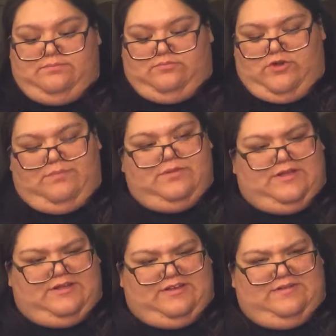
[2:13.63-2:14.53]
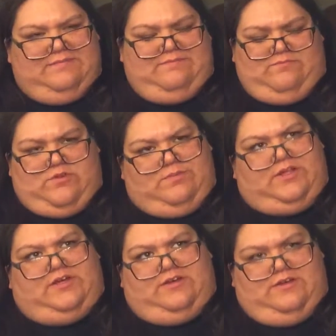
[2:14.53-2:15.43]
replica,
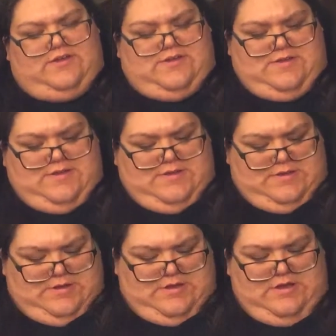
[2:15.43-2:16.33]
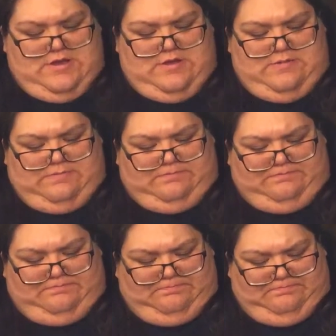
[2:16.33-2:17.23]
replica, um,
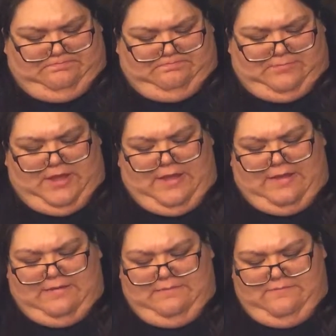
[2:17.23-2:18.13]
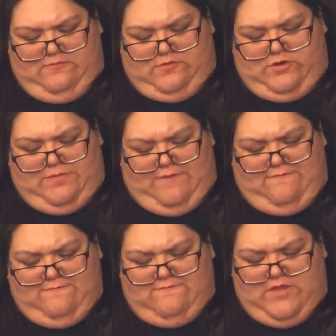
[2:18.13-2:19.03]
item for one of my
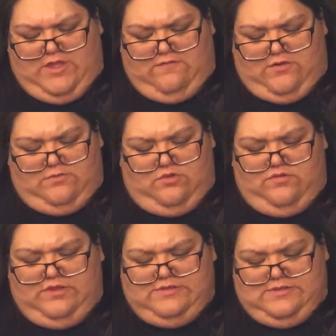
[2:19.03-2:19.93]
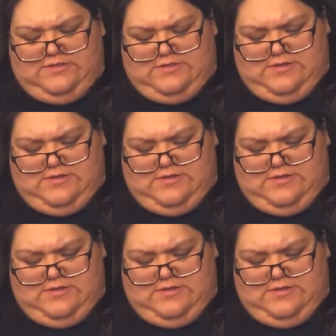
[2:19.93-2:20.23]
favorite movies.